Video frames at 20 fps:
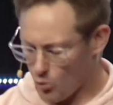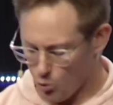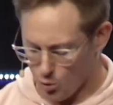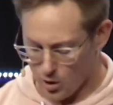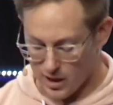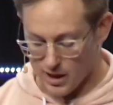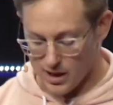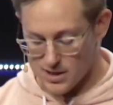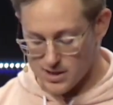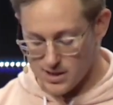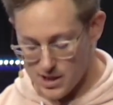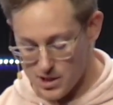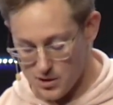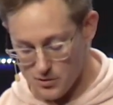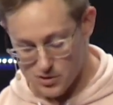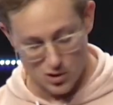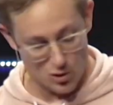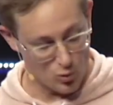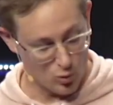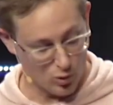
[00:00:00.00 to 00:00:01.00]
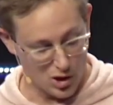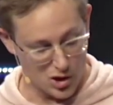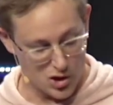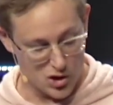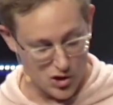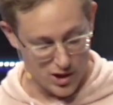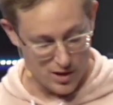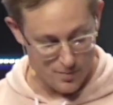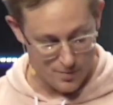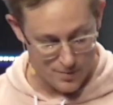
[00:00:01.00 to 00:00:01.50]
We're going to continue to
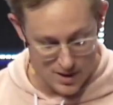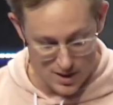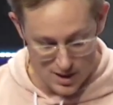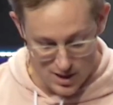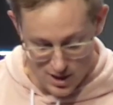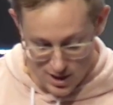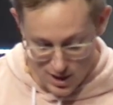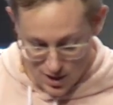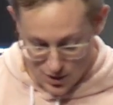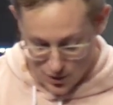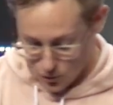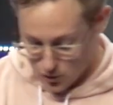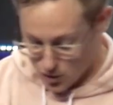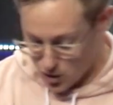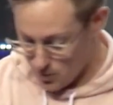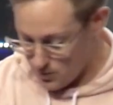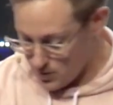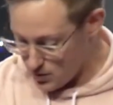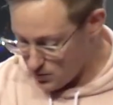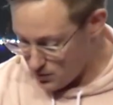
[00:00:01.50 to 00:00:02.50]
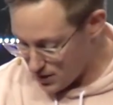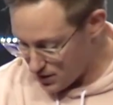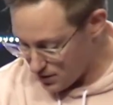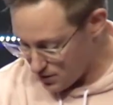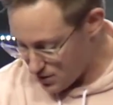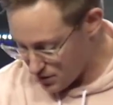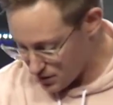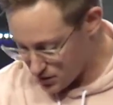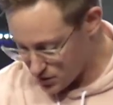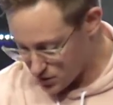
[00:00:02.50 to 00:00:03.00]
worship through
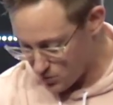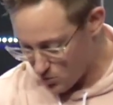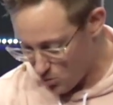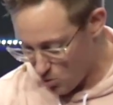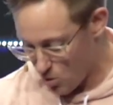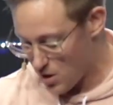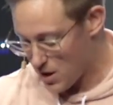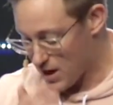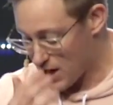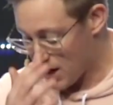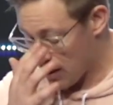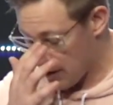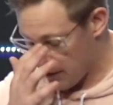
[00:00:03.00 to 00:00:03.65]
communion this morning.